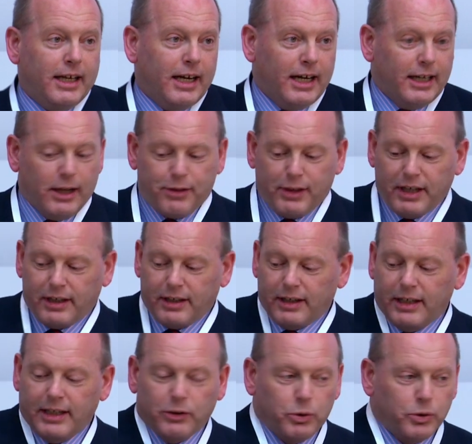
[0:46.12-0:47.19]
And I think
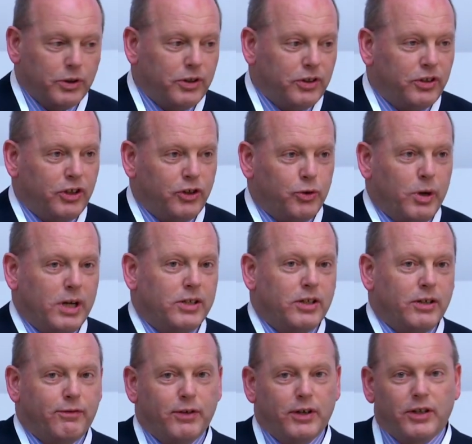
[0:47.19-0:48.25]
in order to situate
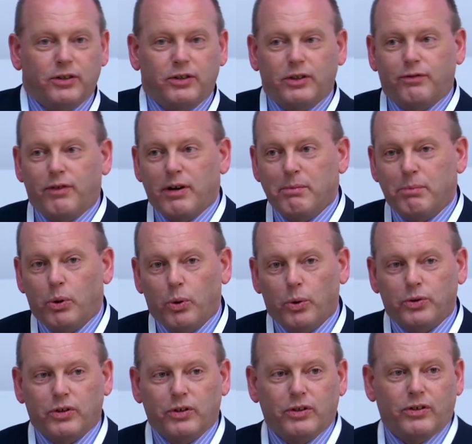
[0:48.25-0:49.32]
it first, it's very
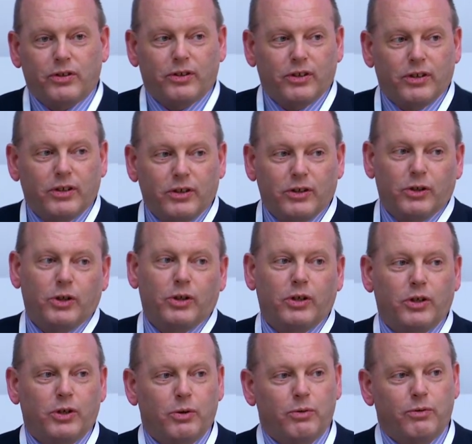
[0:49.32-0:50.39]
important that
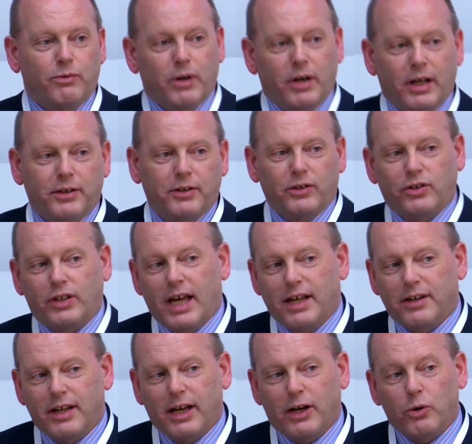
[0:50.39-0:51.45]
you
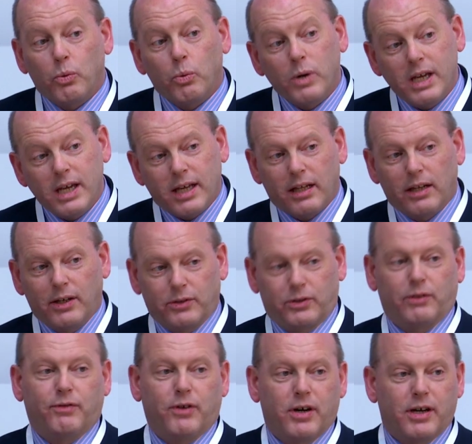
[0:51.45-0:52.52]
understand how we
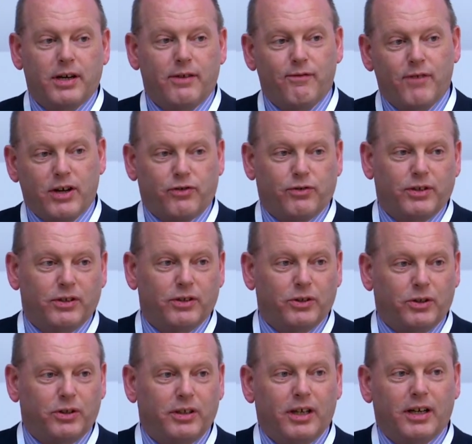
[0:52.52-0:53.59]
classify
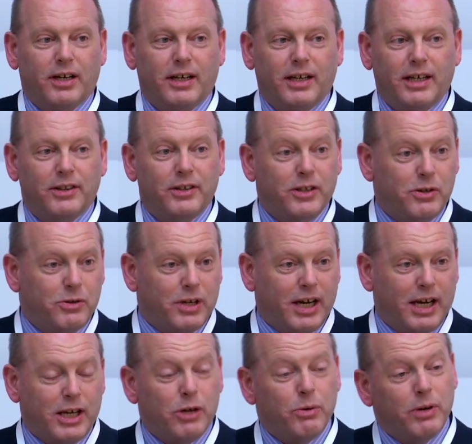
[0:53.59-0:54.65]
veterans in the
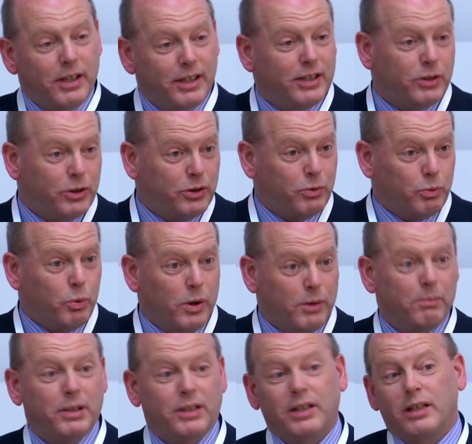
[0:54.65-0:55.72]
UK, and this is
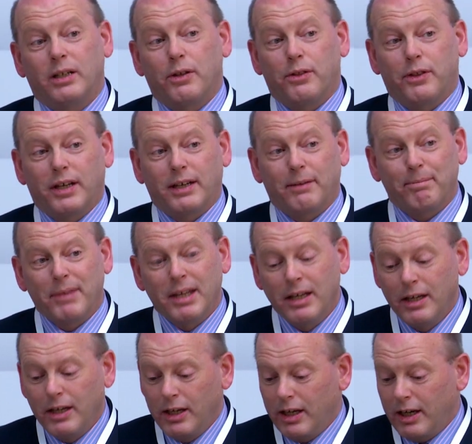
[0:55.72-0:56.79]
one particular thing.
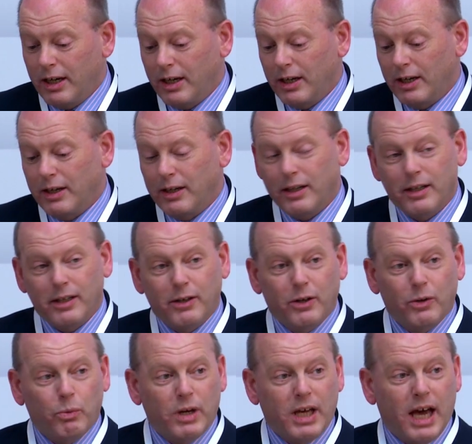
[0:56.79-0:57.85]

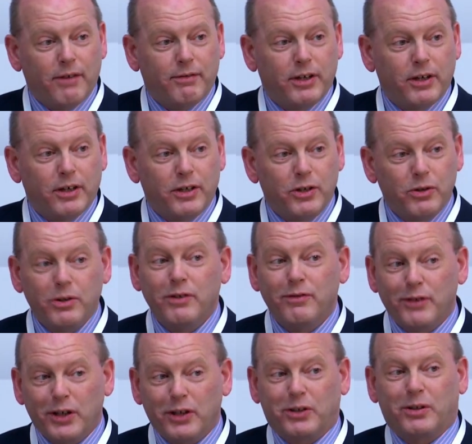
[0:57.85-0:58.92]
We have a
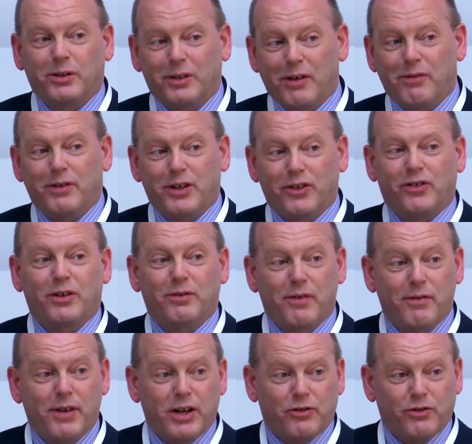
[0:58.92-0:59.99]
universal definition of a
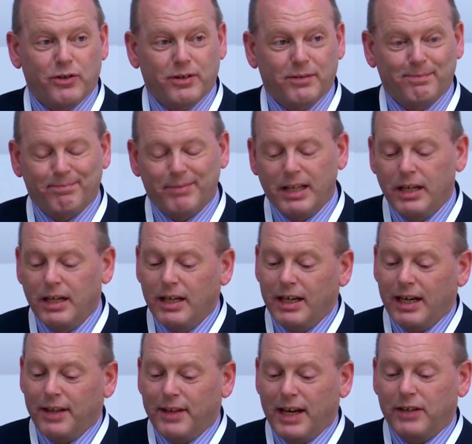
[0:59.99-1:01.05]
veteran,
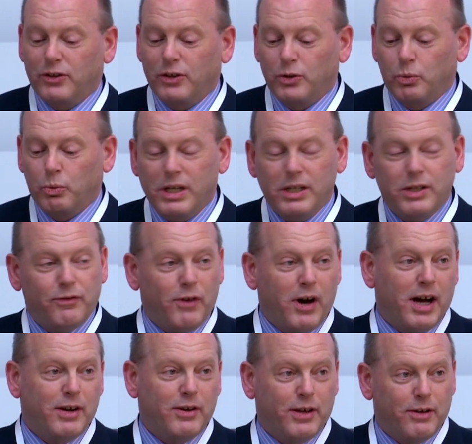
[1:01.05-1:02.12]
and that is
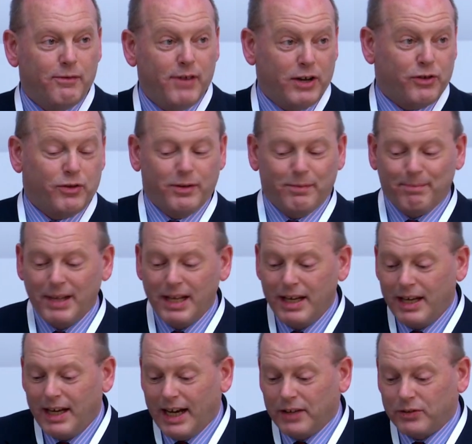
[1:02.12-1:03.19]
define a veteran
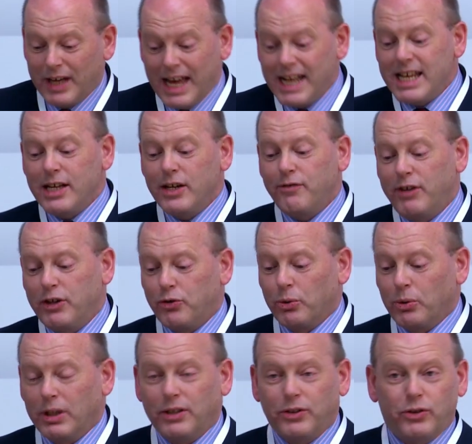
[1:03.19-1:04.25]
as any
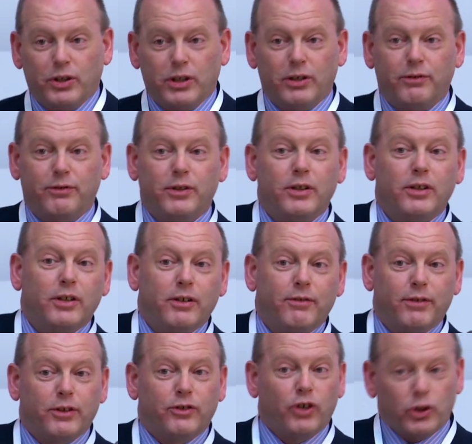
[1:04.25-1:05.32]
individual has served
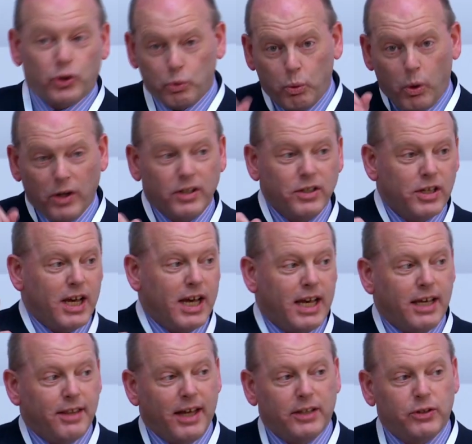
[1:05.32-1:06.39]
for just one
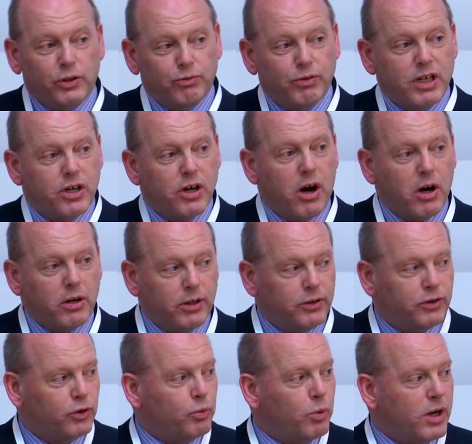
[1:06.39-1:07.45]
day. That is
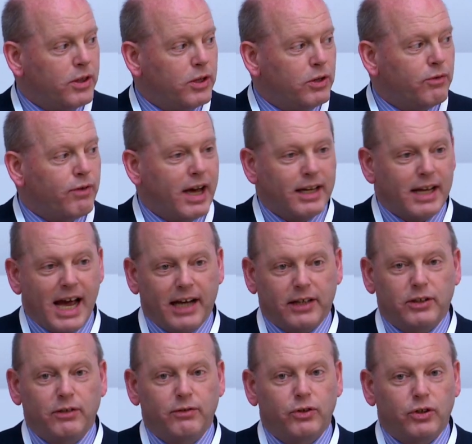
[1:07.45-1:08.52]
regardless of whether you've had
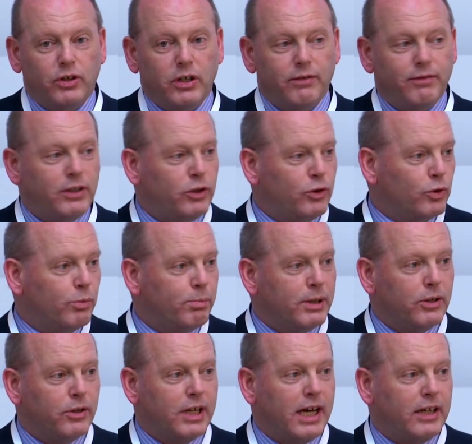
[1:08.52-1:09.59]
active service or
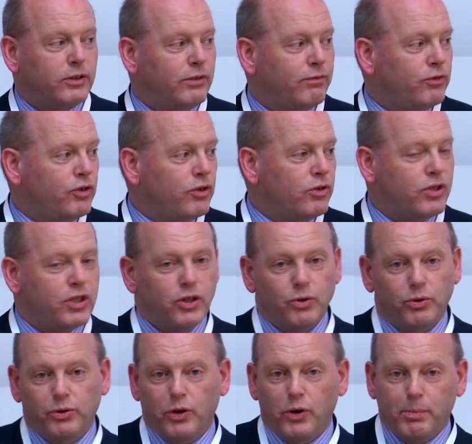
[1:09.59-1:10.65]
been on active duty
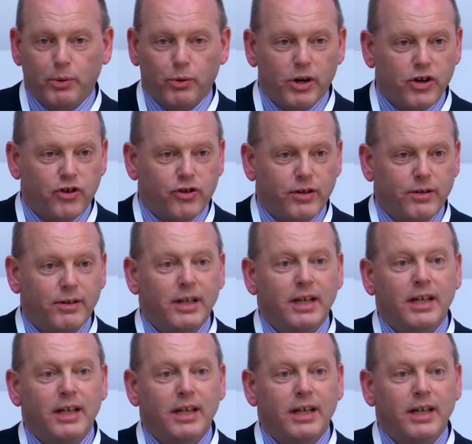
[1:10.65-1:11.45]
or an operation.